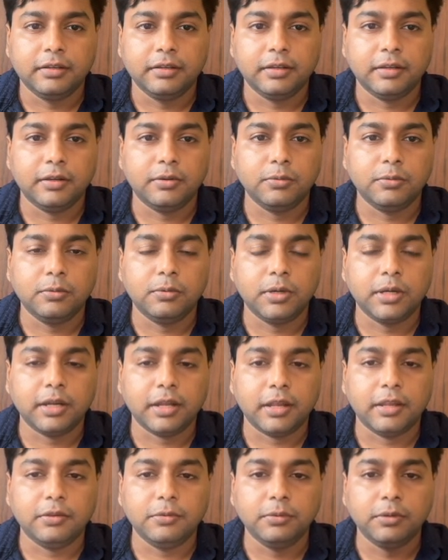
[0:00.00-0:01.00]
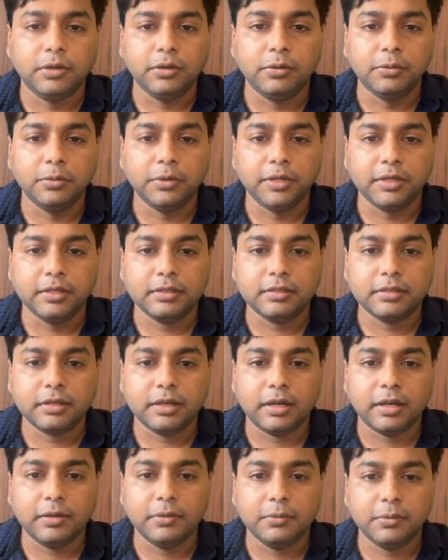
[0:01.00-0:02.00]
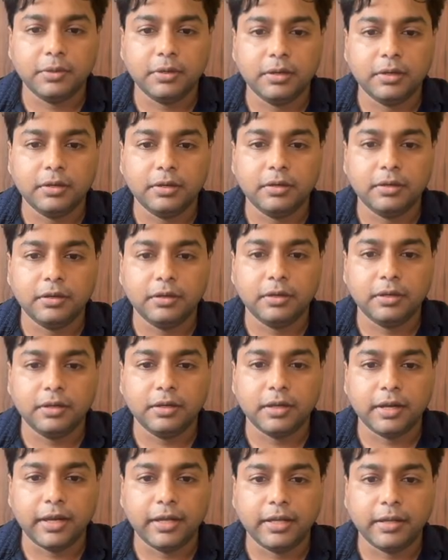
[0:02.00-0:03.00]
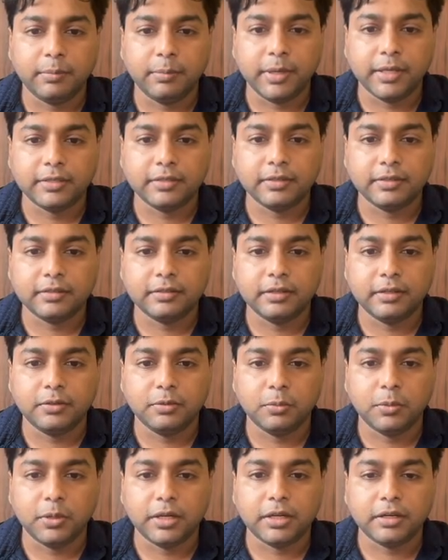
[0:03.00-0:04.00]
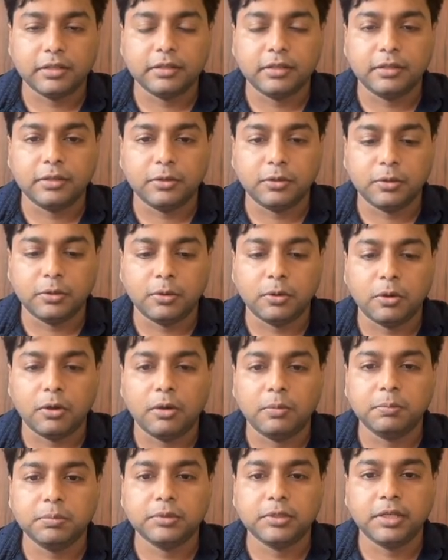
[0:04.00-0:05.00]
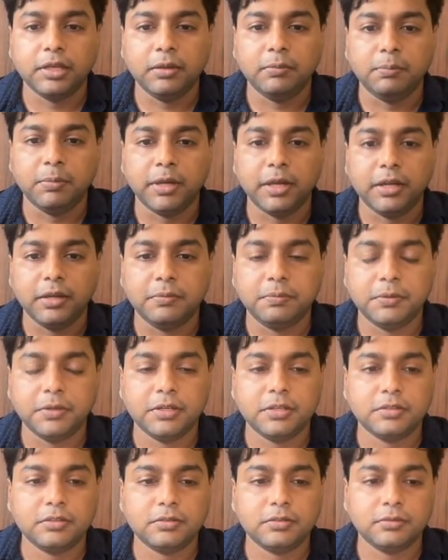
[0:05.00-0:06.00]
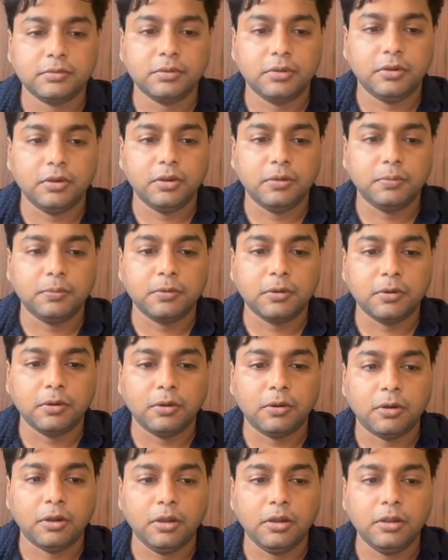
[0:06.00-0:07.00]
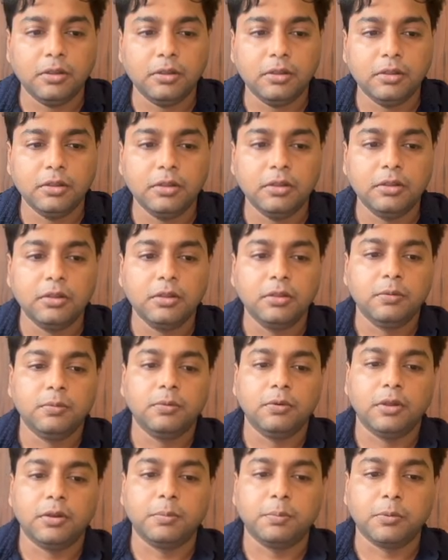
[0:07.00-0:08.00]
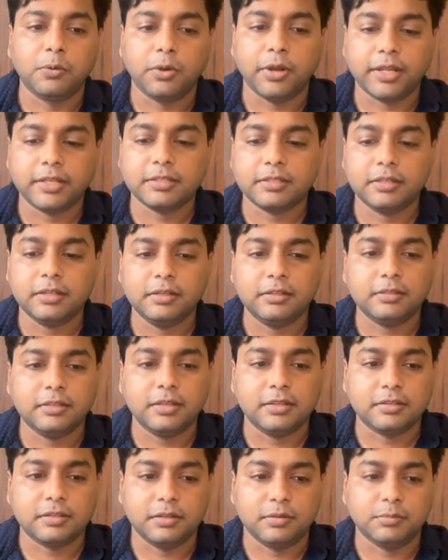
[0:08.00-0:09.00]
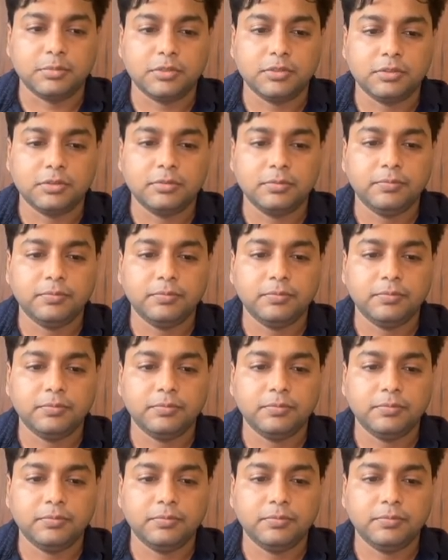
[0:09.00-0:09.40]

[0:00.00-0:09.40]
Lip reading: Now what I will do is I will write a message that what are the top 3 benefits of Claude for production systems.